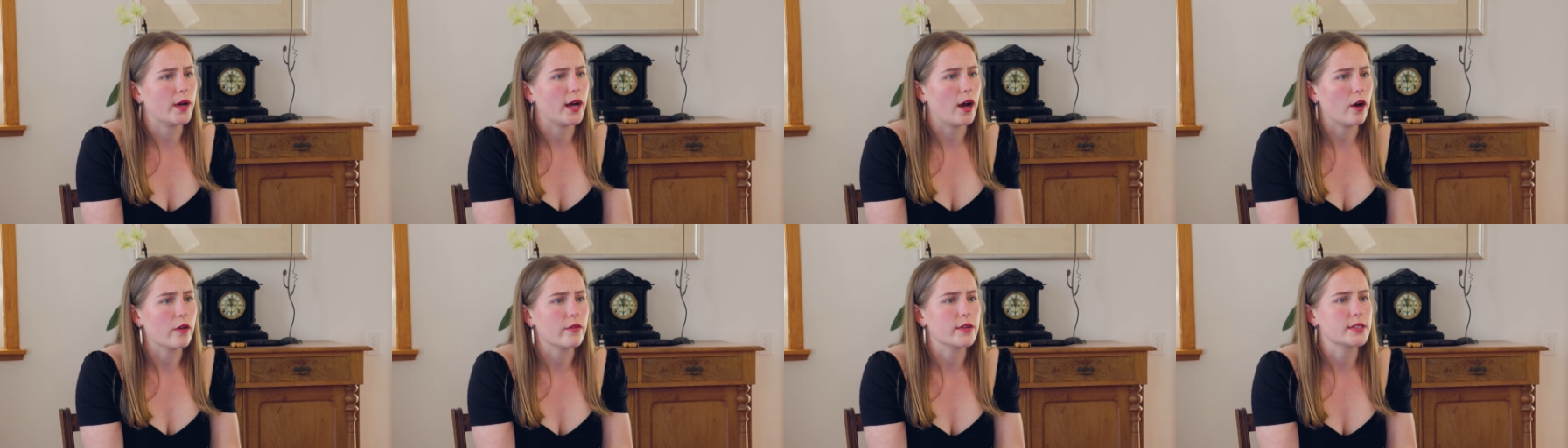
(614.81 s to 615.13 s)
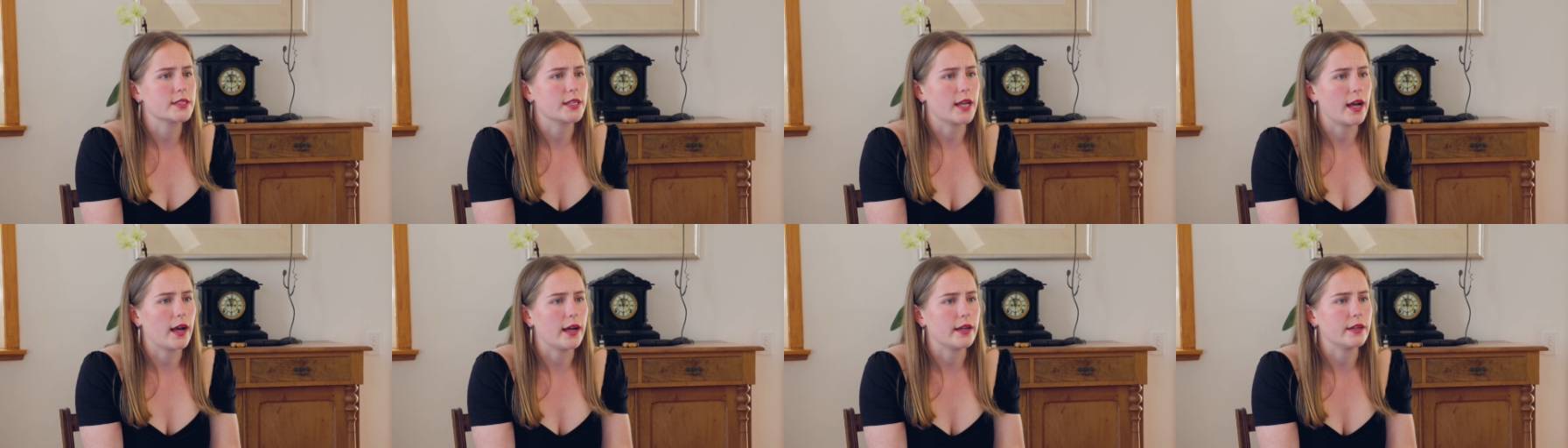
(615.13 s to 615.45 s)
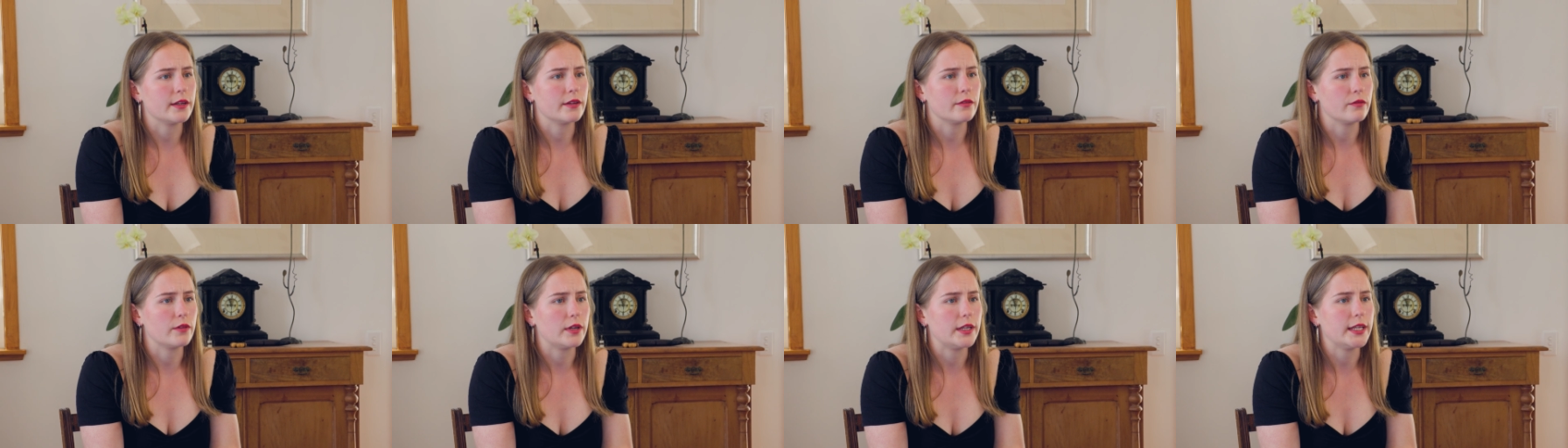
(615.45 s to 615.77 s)
but obviously
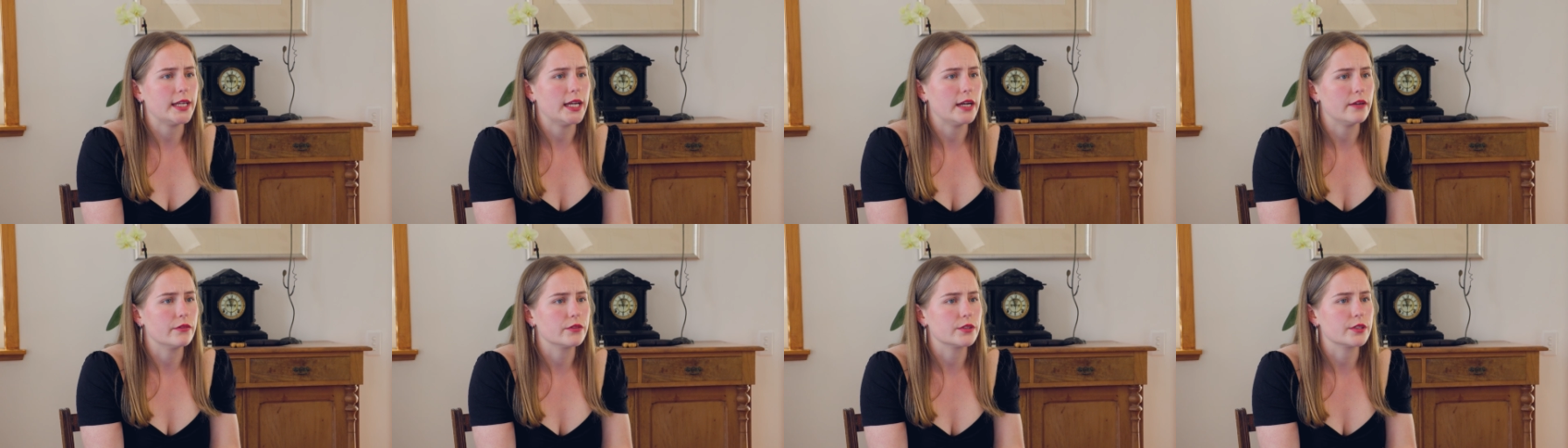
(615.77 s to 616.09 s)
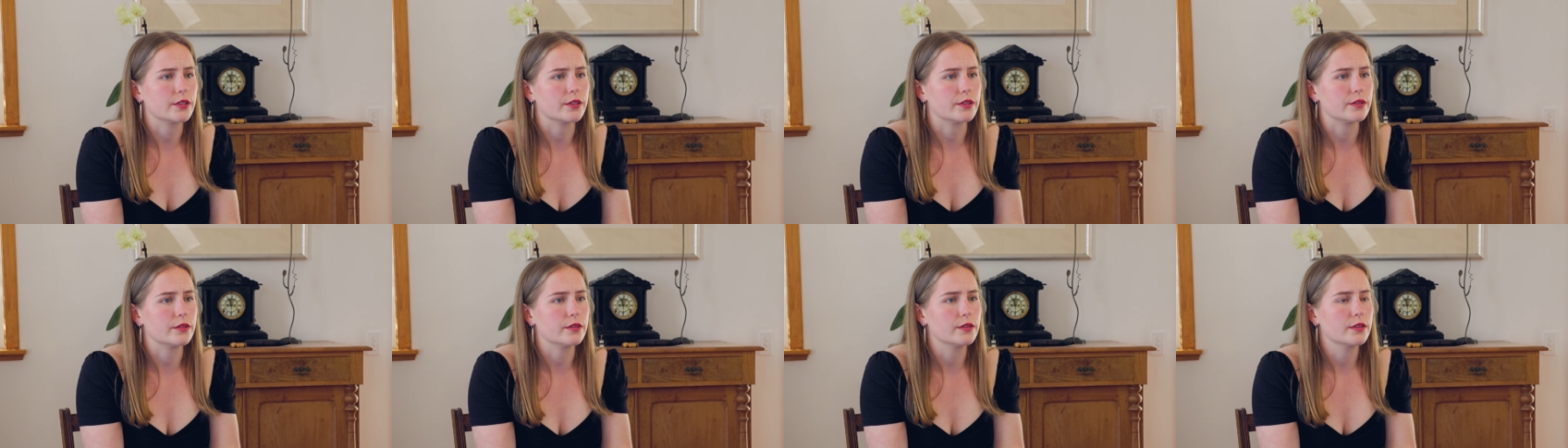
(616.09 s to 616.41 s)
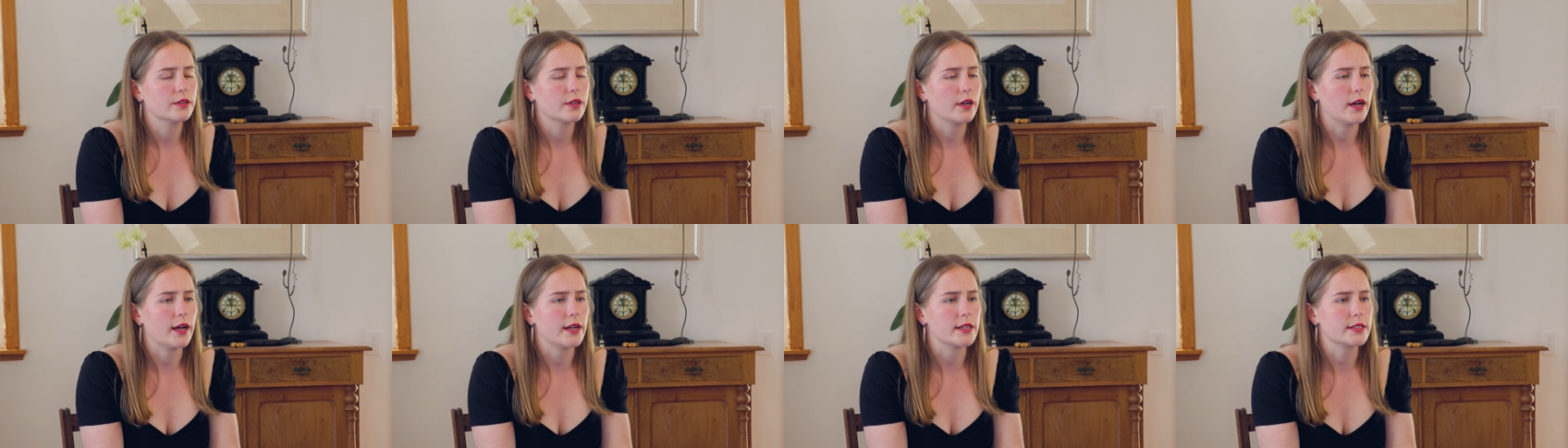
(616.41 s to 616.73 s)
I didn't really have to.
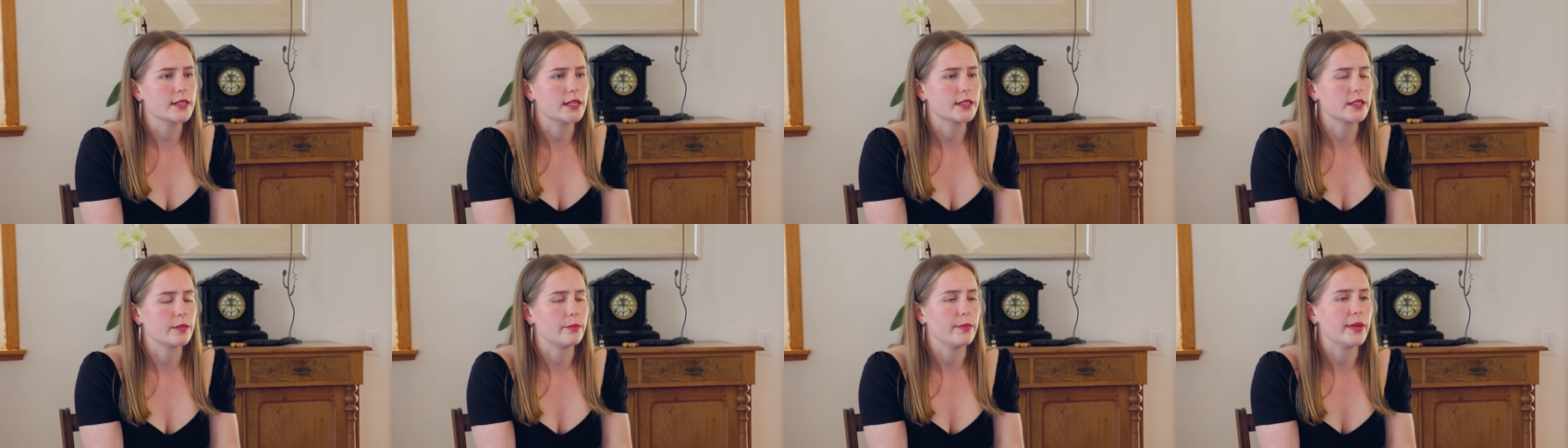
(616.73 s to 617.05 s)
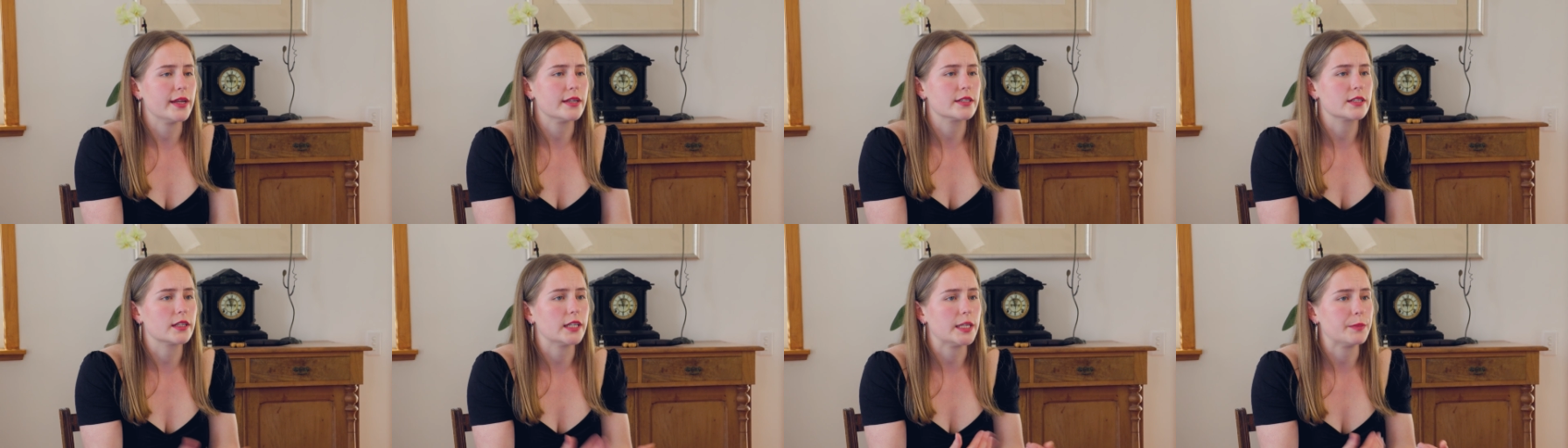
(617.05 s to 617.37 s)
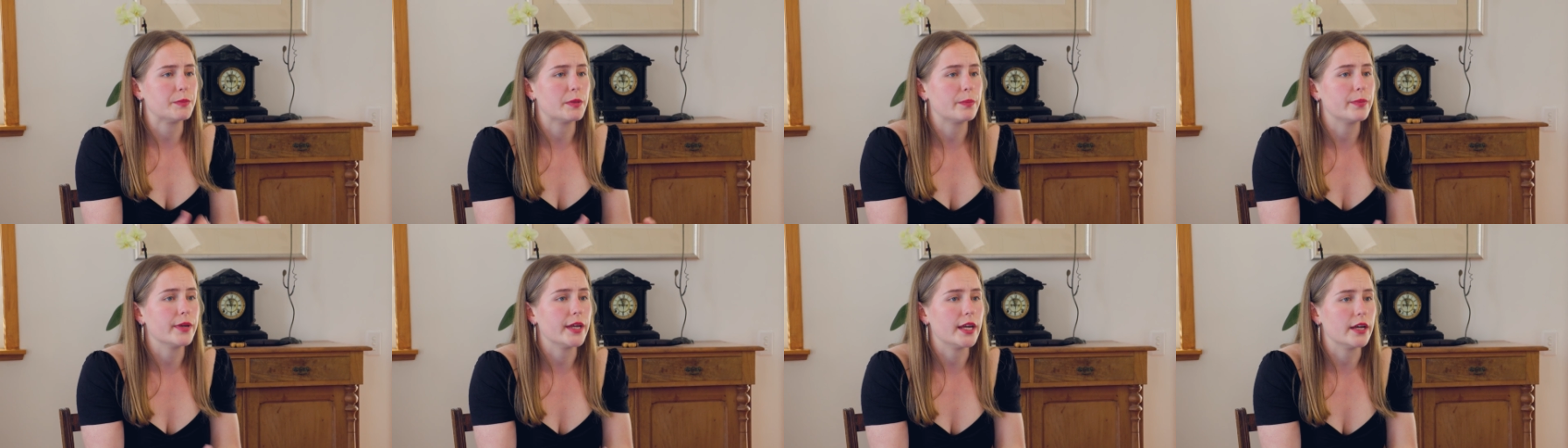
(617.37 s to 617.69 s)
I just had to
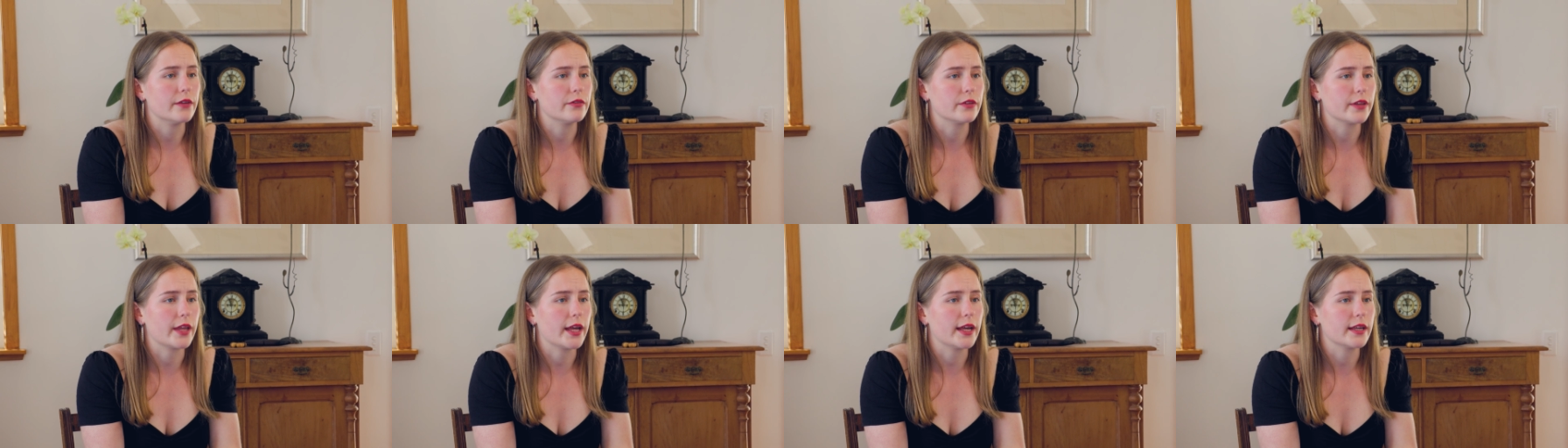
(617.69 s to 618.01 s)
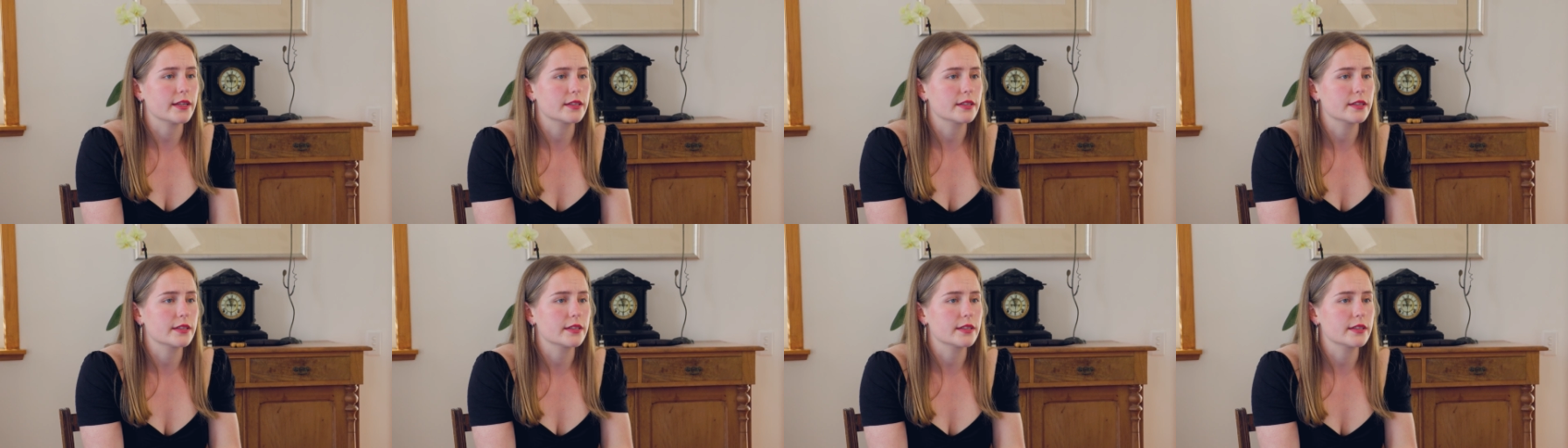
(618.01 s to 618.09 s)
mentally prepare for